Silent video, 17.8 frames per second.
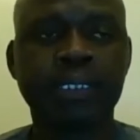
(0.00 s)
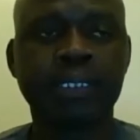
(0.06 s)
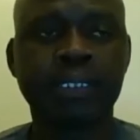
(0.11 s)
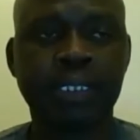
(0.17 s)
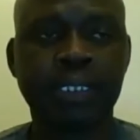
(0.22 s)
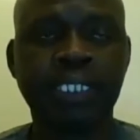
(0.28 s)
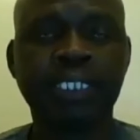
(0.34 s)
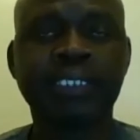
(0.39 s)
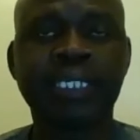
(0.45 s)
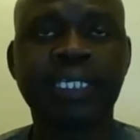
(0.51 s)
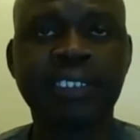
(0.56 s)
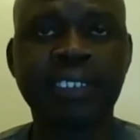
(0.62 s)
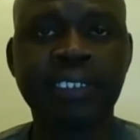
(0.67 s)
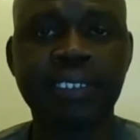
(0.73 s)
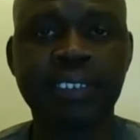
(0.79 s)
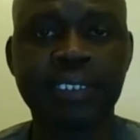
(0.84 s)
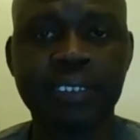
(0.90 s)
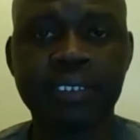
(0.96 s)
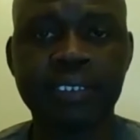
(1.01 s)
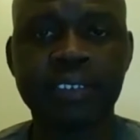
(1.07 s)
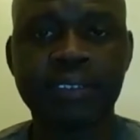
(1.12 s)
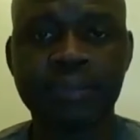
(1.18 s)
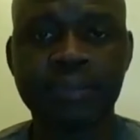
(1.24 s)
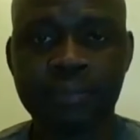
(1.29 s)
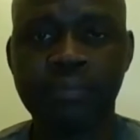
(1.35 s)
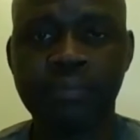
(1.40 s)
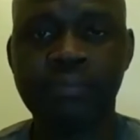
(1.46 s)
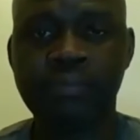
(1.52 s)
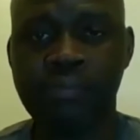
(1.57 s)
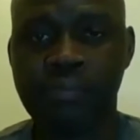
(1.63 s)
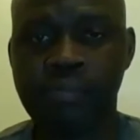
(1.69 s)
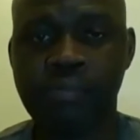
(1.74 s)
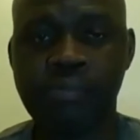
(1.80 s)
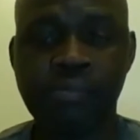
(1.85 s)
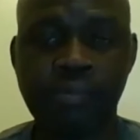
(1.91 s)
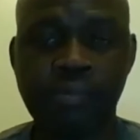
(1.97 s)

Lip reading: and also in it is